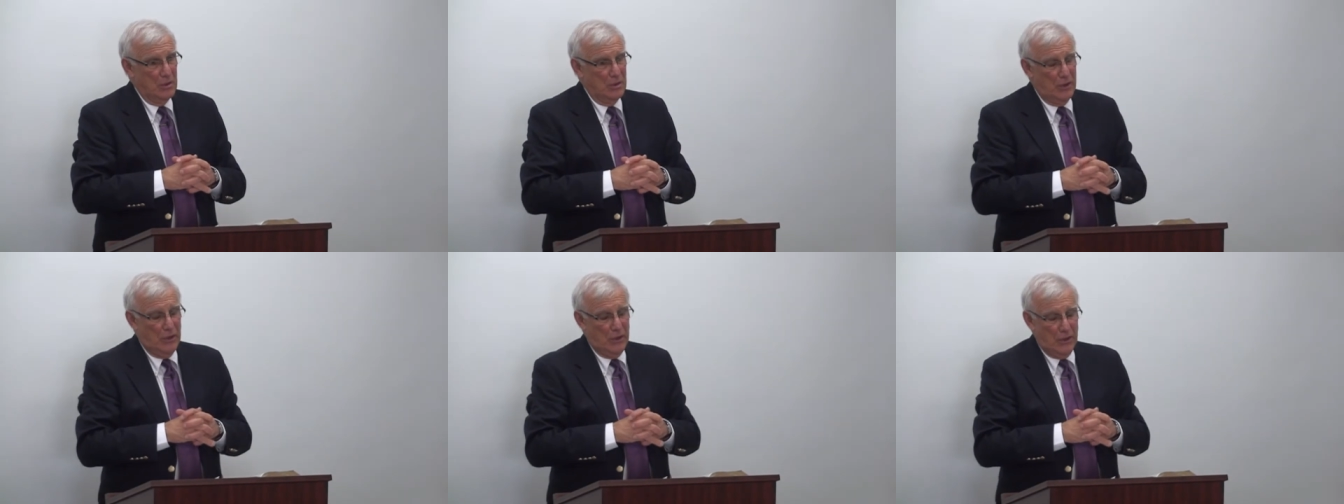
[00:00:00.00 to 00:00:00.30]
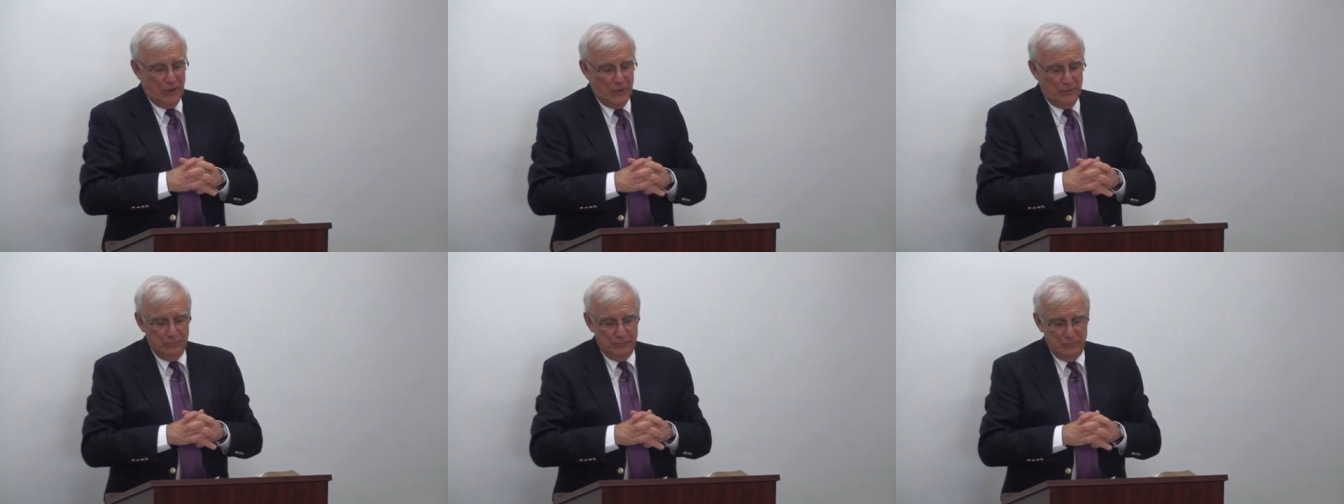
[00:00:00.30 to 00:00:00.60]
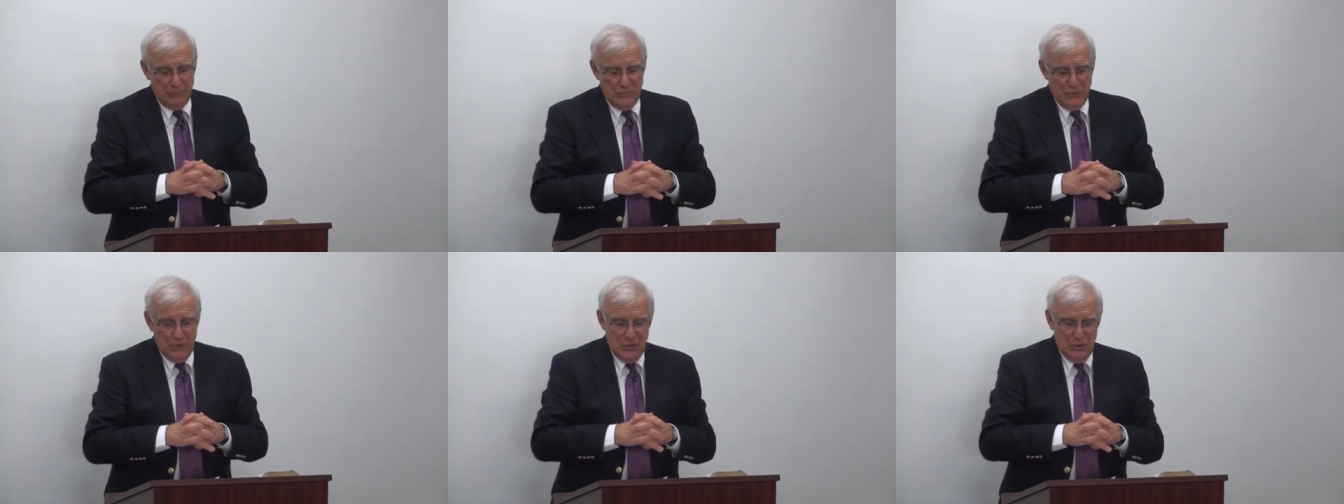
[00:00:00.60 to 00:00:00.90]

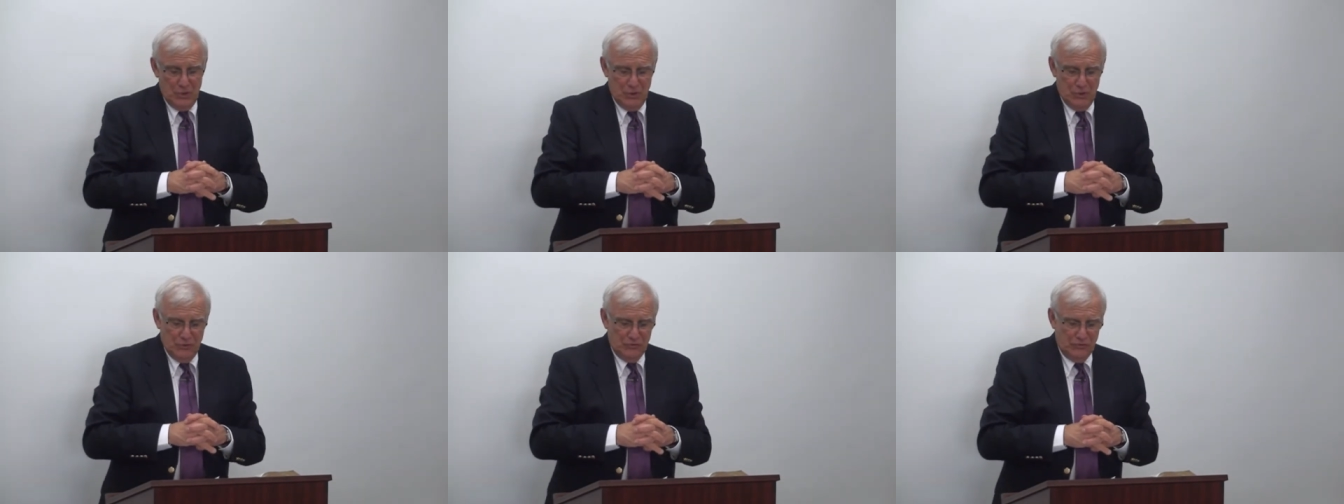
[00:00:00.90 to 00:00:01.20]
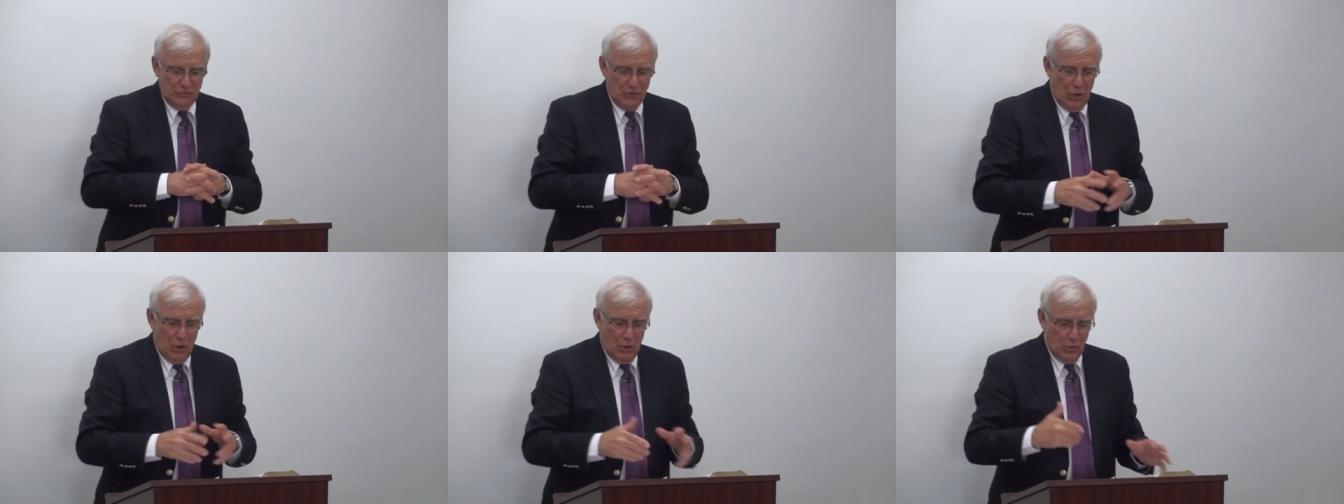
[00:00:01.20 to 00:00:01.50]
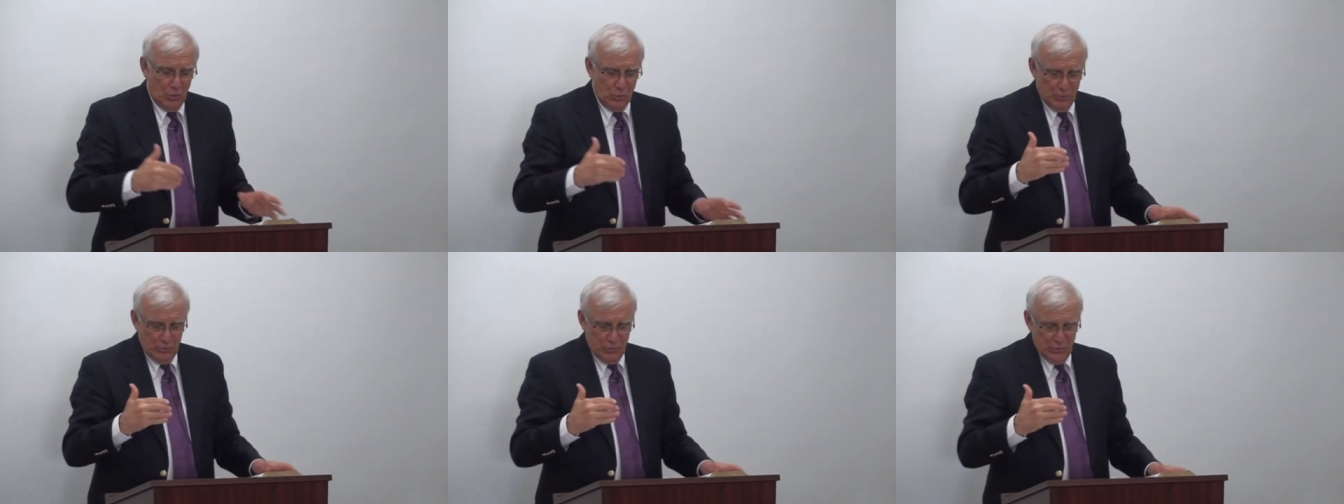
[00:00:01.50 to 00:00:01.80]
Um,
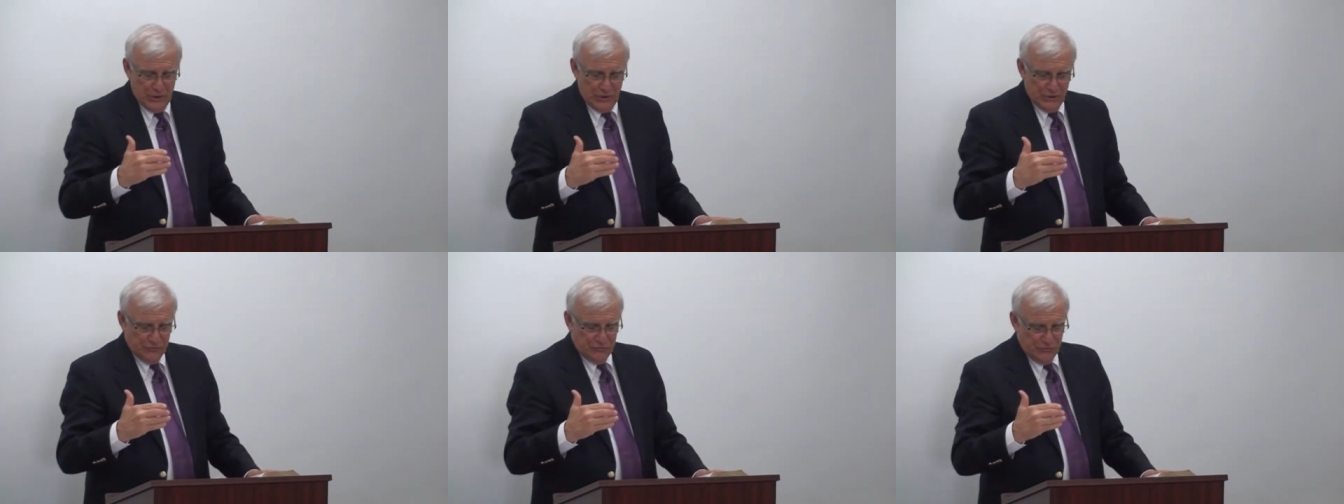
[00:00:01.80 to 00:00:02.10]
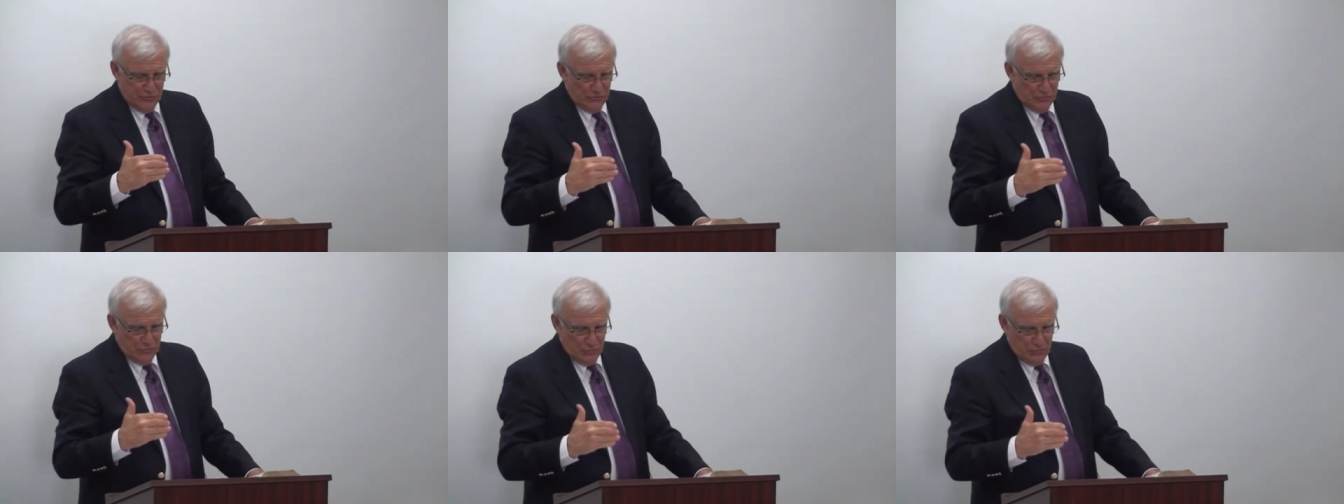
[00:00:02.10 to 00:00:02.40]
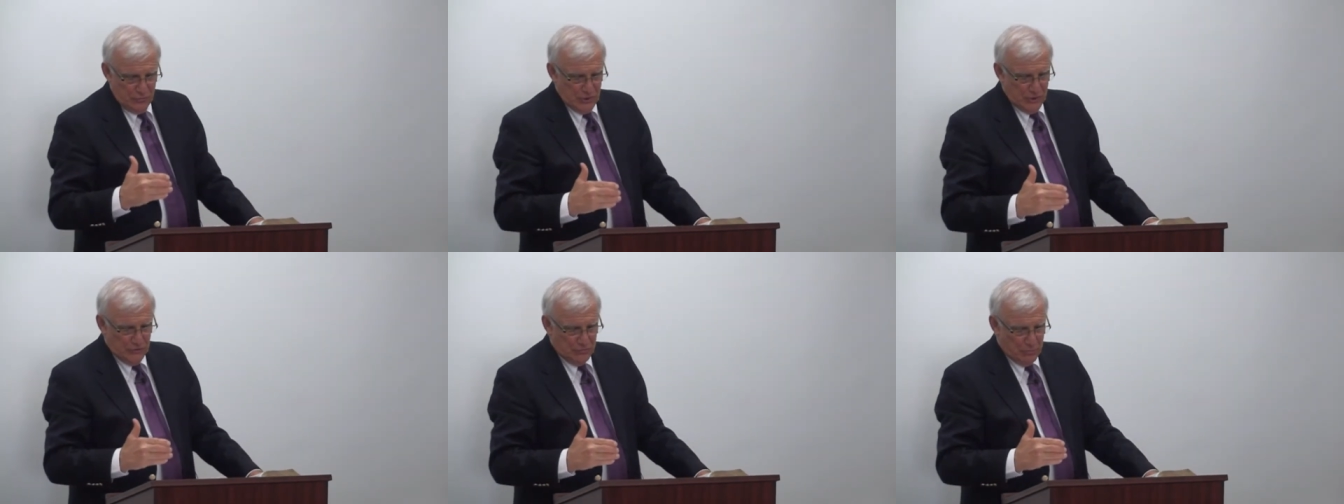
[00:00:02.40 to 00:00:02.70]
so it's,
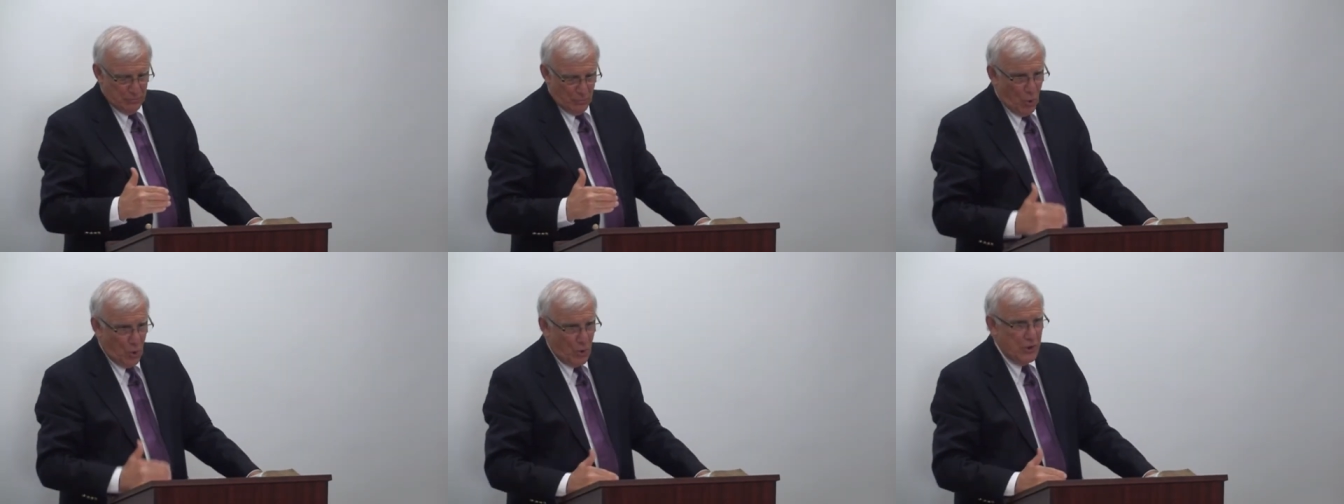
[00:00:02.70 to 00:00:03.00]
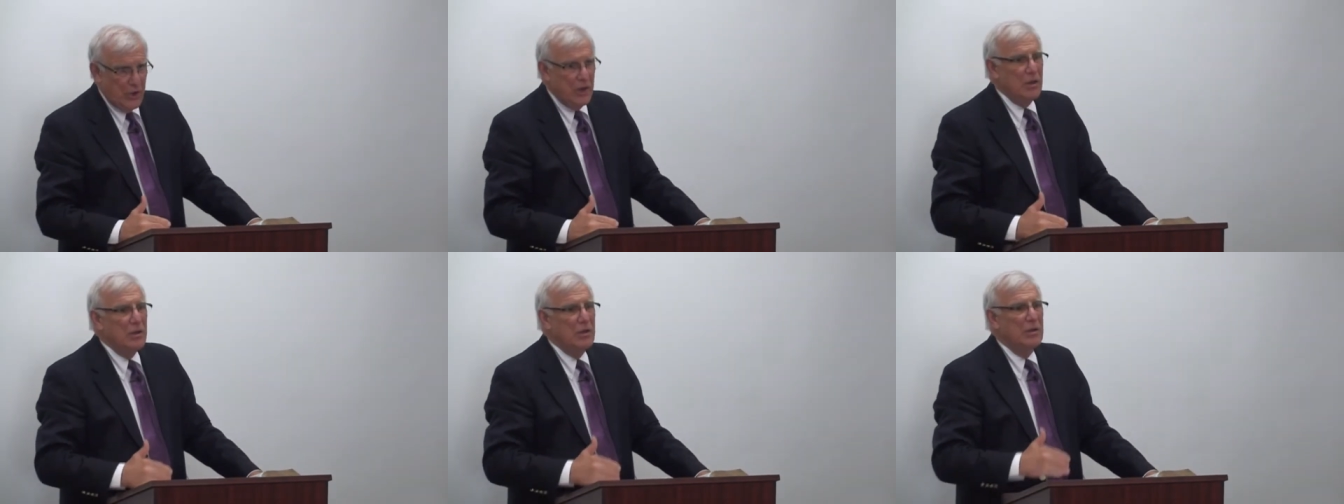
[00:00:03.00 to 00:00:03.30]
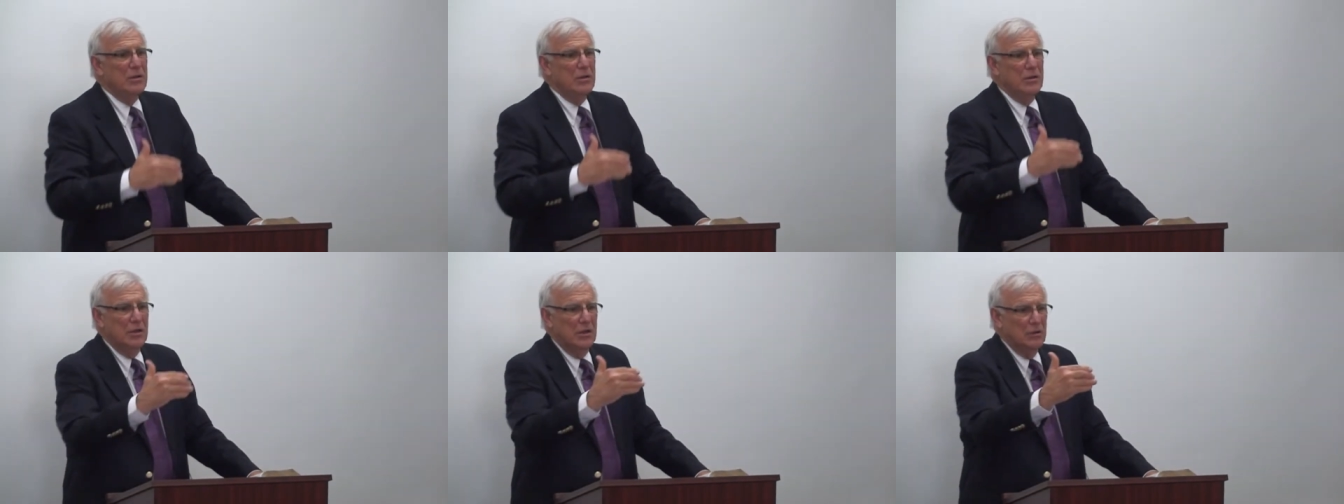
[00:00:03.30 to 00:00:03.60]
it's
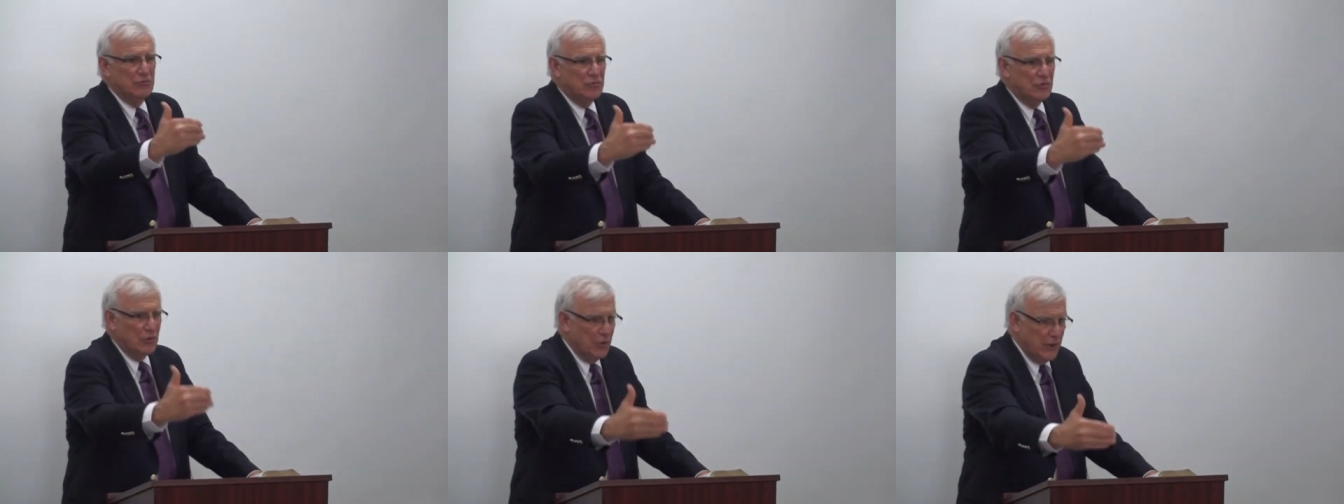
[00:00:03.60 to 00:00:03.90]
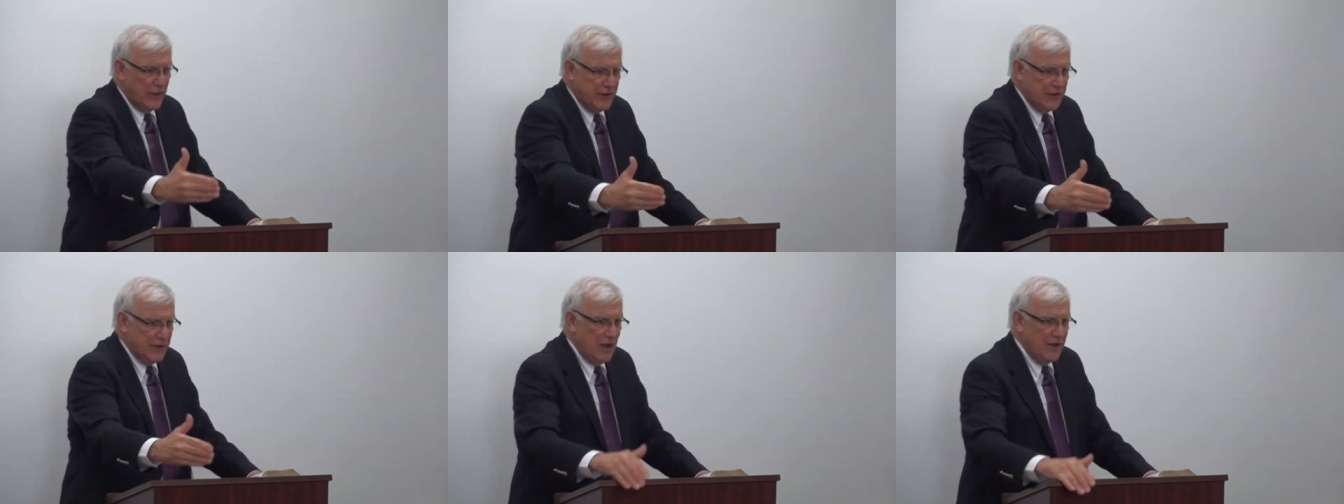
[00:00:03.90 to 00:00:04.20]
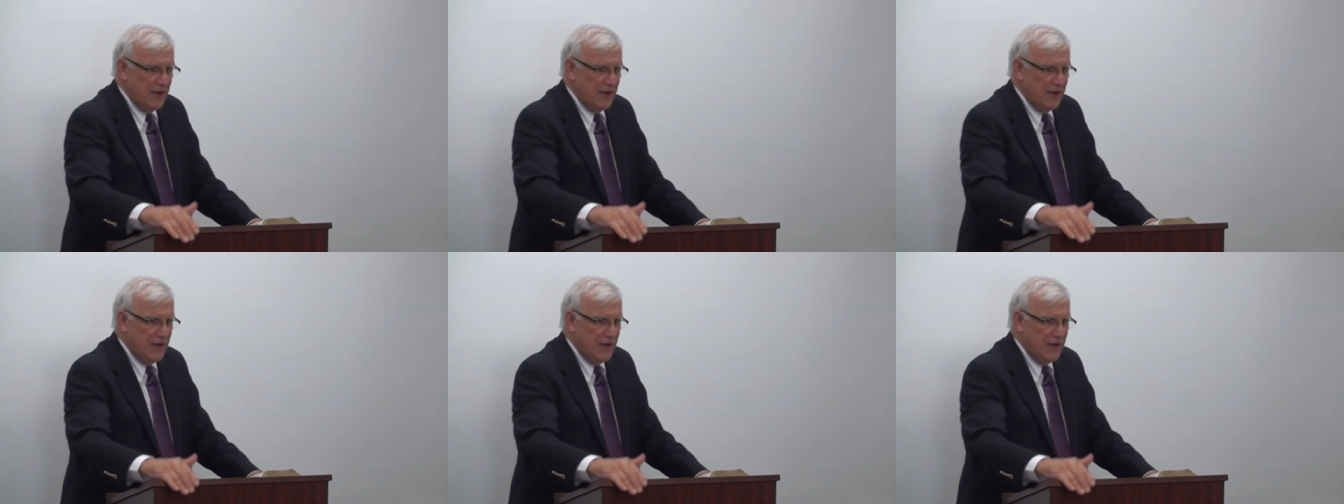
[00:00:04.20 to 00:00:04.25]
morning into late